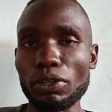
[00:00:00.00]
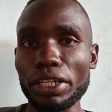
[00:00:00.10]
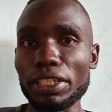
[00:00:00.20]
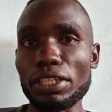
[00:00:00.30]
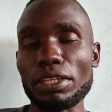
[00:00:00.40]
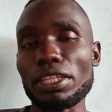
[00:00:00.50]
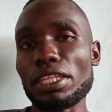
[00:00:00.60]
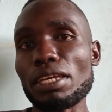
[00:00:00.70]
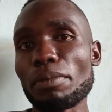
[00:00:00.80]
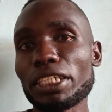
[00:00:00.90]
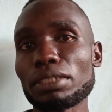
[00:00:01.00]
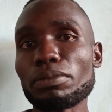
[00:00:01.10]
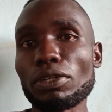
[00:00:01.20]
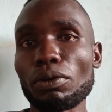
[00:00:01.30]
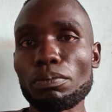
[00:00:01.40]
they might
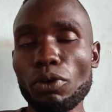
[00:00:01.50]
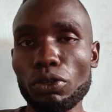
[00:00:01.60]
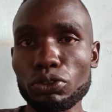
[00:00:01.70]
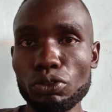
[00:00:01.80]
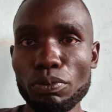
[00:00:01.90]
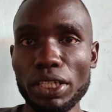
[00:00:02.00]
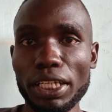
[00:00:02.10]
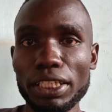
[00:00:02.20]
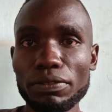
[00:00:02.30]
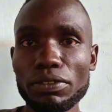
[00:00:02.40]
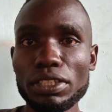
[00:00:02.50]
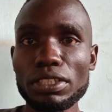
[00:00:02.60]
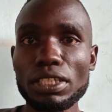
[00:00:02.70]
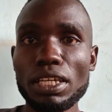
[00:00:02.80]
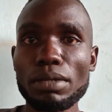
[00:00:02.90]
be consuming less feeds,
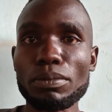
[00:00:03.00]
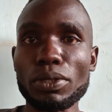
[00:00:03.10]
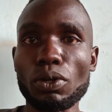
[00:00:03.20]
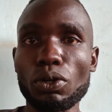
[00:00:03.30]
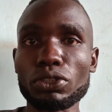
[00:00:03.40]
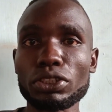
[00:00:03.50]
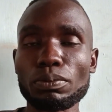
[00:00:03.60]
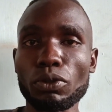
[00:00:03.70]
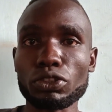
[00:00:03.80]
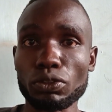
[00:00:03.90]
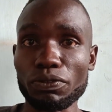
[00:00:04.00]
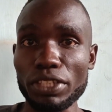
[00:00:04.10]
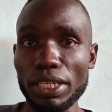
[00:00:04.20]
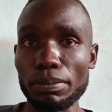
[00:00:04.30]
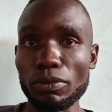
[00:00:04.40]
because most of
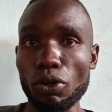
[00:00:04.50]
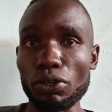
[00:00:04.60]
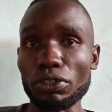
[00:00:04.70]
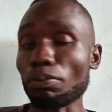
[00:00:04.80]
them, or